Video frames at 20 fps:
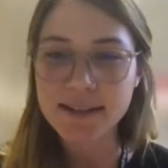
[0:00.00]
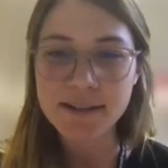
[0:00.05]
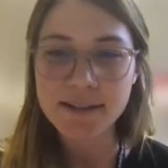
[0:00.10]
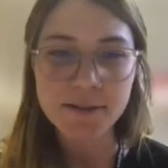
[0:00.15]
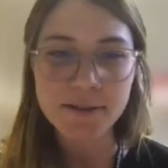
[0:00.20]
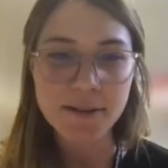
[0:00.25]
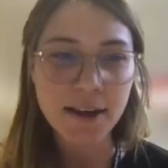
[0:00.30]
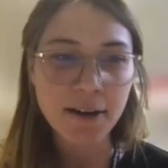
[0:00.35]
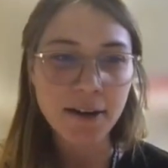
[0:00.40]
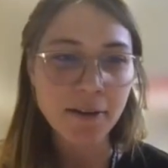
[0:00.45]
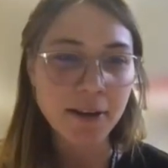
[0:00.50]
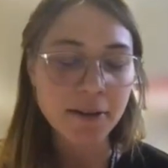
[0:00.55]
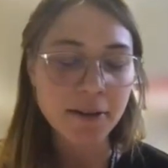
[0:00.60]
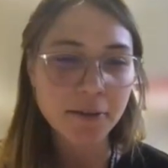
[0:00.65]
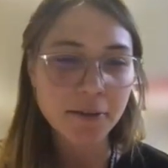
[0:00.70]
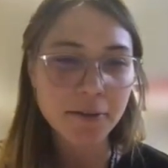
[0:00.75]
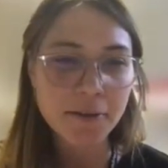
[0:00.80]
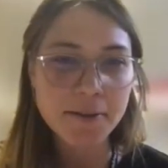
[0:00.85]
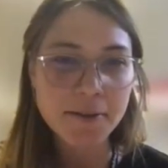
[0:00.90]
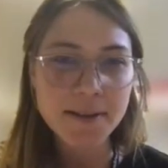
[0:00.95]
to hearing
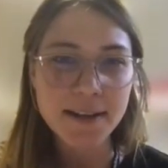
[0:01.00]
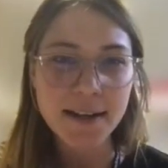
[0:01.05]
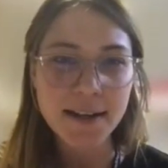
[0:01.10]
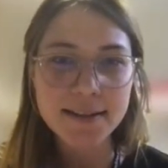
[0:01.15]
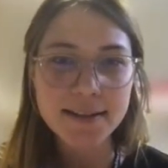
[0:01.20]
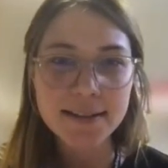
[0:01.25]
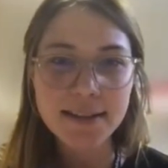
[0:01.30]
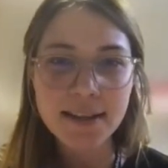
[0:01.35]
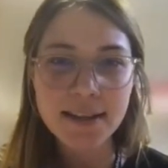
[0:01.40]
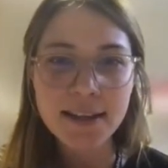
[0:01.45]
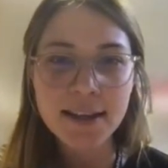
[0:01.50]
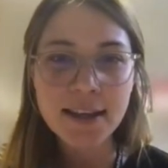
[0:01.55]
your thoughts on it.